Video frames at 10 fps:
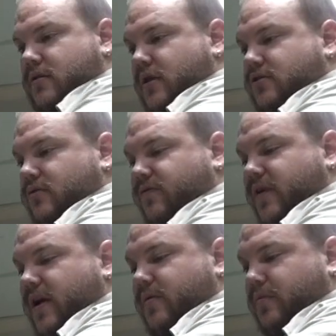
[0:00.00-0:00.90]
That should
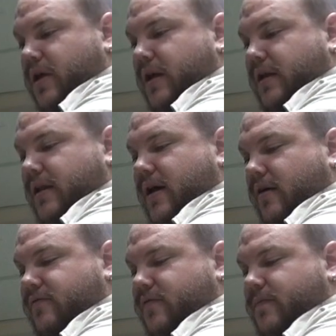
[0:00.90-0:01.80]
free up the blade
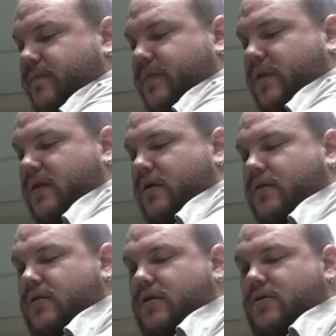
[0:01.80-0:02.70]
enough
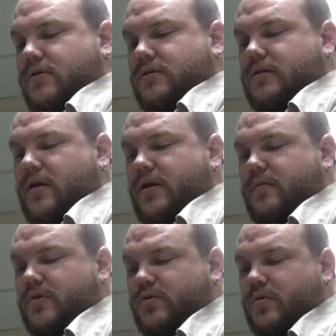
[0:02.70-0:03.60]
that you can slide
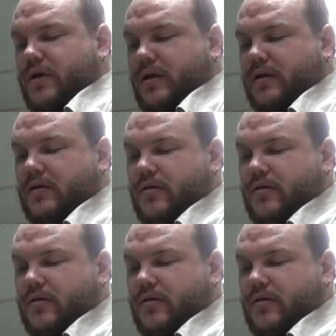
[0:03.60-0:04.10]
it between